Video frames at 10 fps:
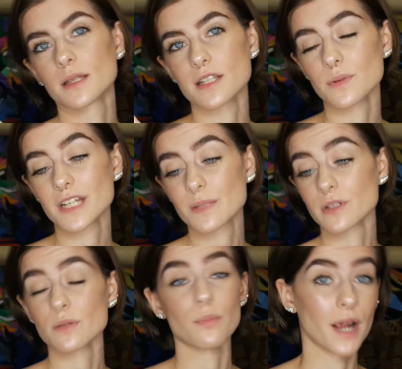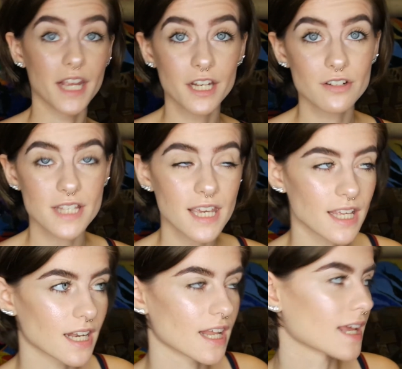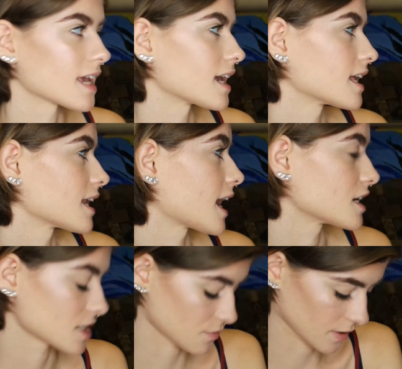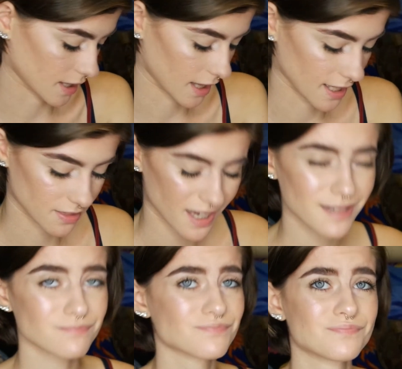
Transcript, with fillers: this one is supposed to brighten your skin. And I just really like that.